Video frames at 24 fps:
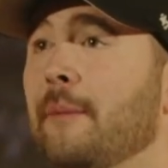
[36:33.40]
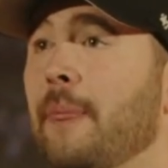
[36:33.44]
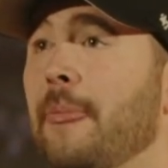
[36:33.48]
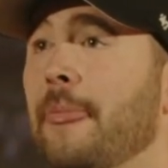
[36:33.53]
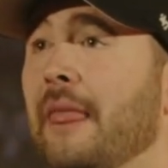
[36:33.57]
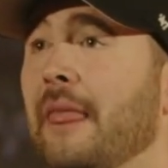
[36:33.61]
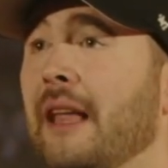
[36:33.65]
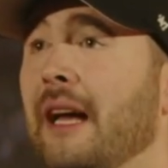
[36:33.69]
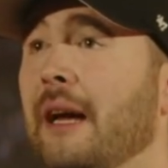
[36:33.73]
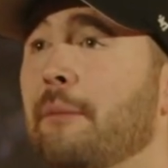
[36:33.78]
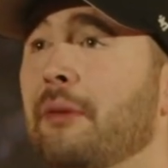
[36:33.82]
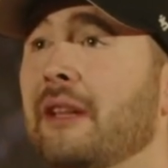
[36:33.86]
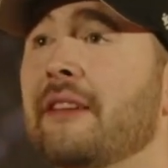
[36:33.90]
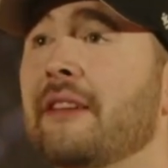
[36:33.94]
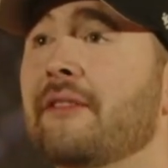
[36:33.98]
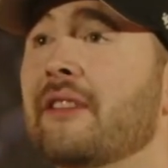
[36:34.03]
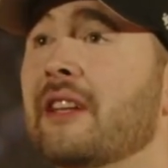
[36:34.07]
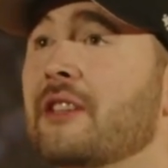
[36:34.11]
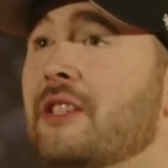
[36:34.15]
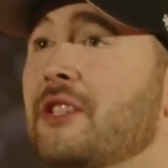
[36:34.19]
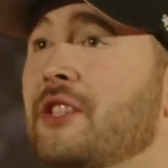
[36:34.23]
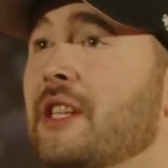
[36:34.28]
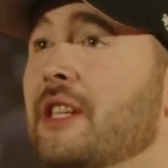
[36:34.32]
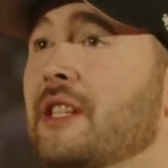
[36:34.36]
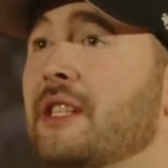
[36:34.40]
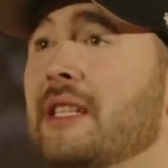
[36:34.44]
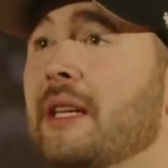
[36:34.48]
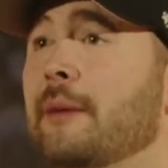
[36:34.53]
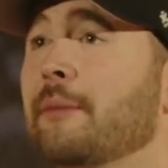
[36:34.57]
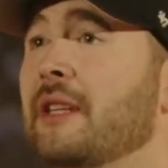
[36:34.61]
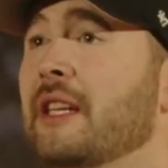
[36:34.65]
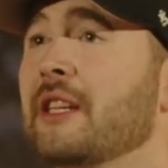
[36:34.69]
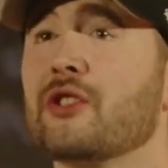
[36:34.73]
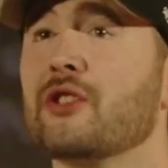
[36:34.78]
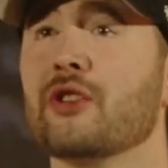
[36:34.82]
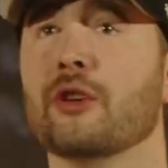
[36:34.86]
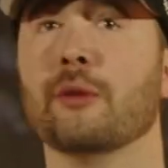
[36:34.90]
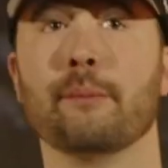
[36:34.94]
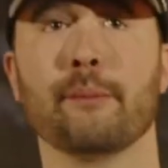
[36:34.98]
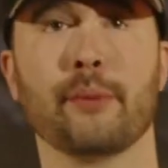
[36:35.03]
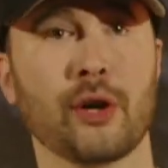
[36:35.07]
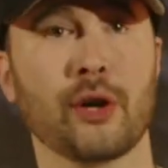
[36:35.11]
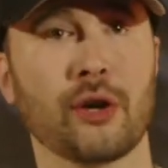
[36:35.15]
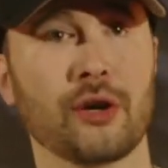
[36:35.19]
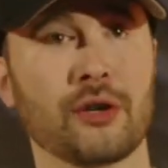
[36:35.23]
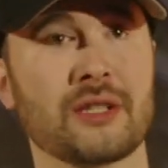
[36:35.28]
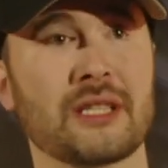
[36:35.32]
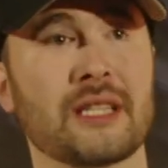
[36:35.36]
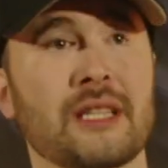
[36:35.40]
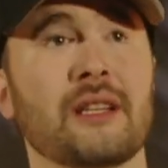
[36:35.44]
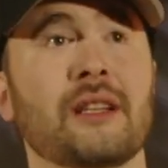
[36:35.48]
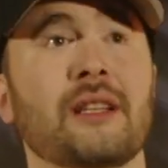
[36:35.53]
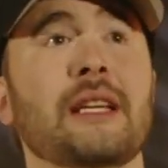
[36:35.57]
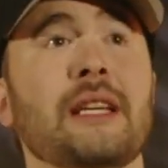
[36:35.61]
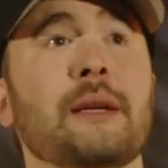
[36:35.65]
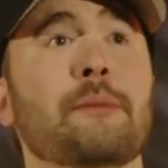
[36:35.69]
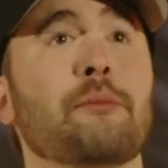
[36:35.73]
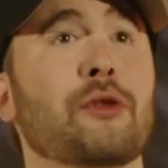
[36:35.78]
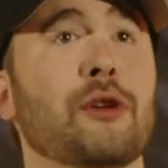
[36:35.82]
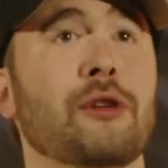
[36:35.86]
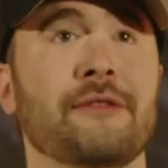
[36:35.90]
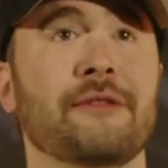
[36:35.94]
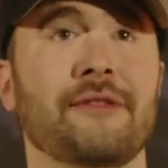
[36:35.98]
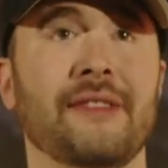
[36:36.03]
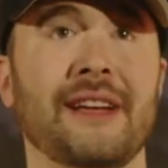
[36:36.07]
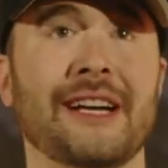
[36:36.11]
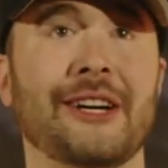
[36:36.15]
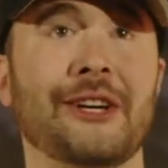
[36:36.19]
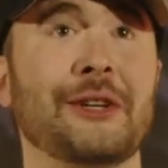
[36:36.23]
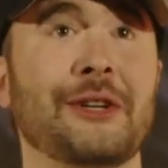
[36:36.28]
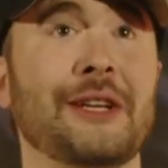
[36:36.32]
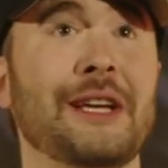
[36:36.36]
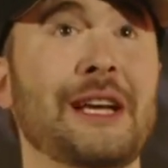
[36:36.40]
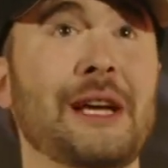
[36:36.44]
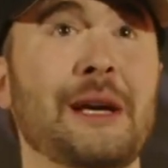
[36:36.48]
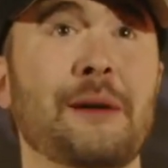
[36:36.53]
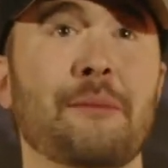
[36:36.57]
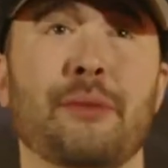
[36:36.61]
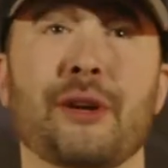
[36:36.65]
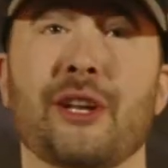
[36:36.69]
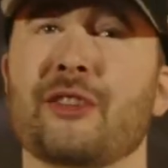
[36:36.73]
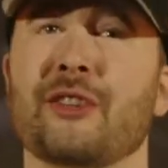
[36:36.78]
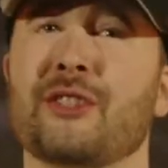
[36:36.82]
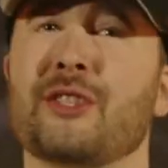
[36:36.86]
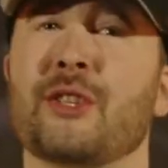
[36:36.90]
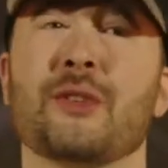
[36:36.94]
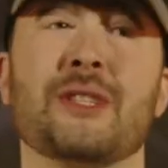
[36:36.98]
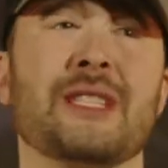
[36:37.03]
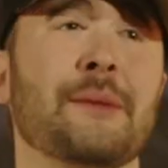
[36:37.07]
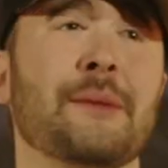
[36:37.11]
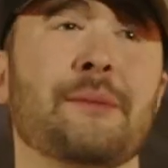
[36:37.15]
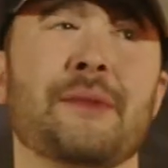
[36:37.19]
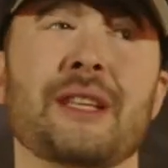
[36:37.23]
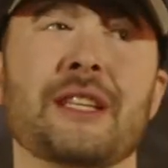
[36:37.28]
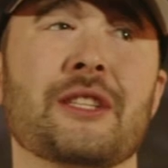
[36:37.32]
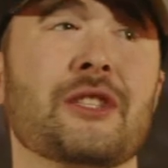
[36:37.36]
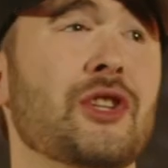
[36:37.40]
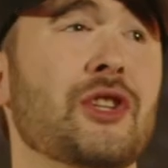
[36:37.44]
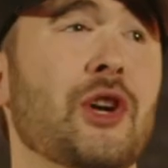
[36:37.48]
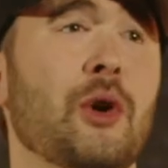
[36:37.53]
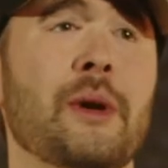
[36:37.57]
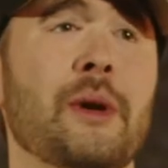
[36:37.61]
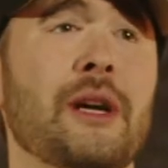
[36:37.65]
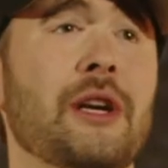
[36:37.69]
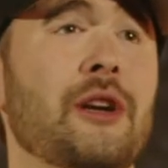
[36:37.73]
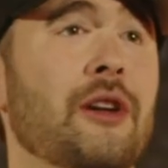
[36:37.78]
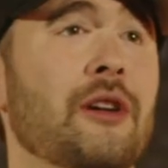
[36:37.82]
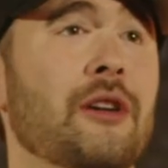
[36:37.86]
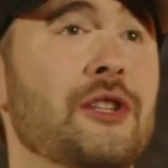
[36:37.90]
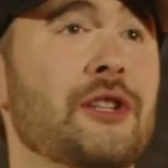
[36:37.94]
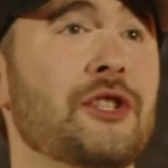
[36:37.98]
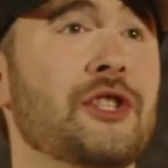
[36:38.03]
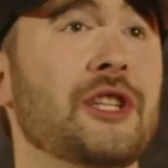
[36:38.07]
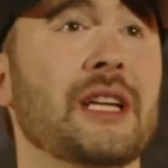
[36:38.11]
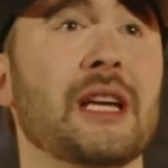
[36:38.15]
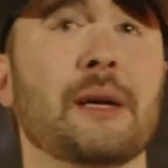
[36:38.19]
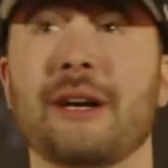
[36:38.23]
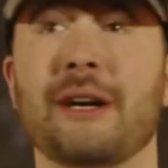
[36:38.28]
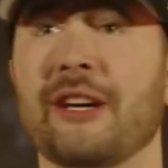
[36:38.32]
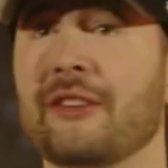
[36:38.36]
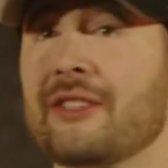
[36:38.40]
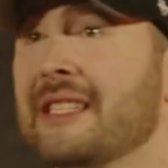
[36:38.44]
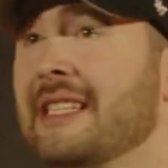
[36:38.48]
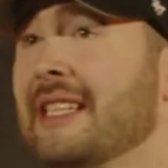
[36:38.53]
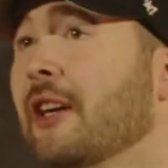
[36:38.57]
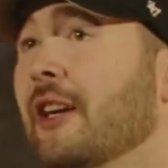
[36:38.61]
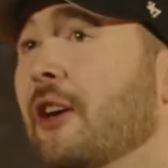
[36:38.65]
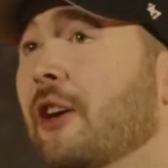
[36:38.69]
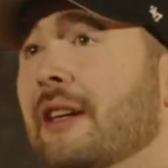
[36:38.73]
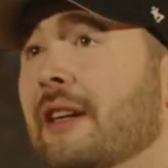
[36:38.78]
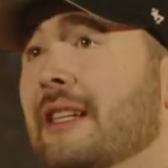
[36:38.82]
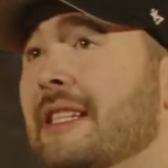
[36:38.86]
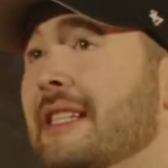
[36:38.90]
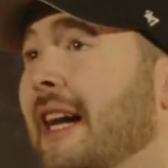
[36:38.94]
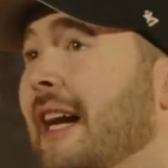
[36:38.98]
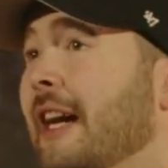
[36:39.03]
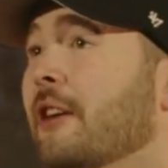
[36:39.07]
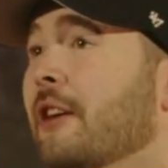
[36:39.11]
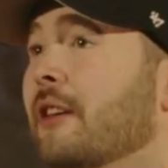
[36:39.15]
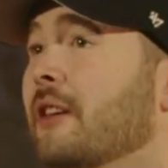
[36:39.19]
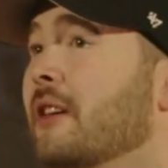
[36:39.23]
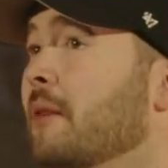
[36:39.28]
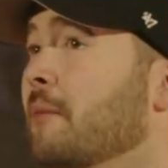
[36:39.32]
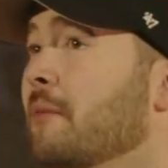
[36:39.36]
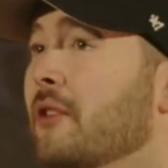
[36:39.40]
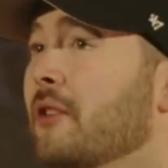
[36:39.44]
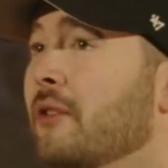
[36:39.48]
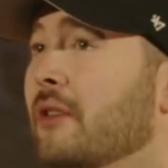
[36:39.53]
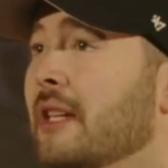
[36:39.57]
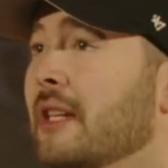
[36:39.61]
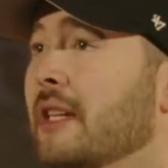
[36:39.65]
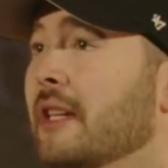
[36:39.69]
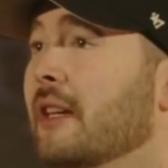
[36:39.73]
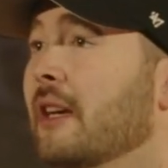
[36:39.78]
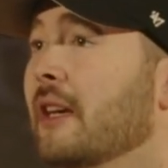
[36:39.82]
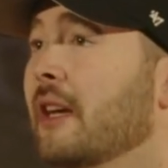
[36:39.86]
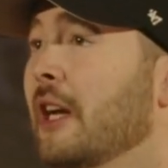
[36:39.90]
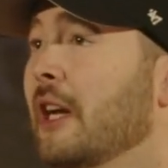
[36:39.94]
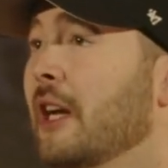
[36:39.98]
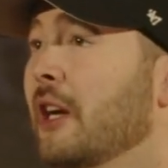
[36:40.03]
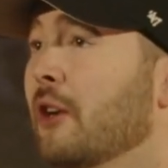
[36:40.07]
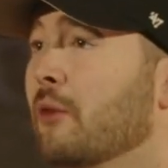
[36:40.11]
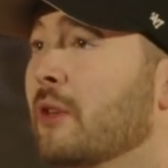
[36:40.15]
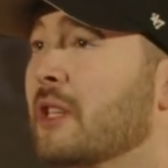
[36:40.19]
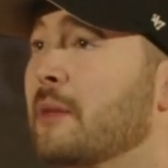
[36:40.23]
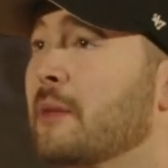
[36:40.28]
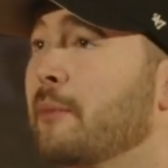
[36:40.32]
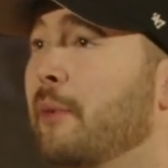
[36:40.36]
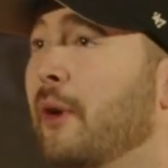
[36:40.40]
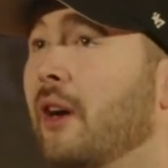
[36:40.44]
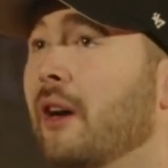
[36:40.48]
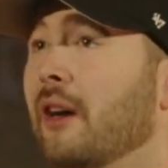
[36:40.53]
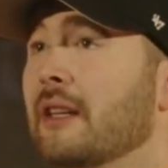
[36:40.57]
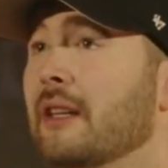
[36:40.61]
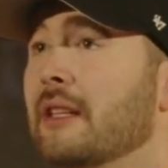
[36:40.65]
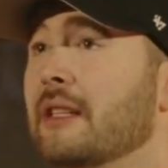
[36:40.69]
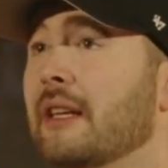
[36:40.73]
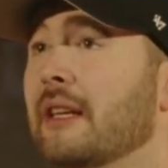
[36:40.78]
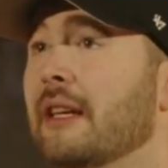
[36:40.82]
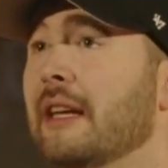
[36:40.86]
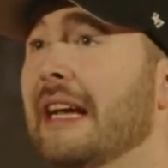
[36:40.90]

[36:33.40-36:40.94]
I believe there's just something so personally profound, but also something so encouraging about seeing our entire community respond.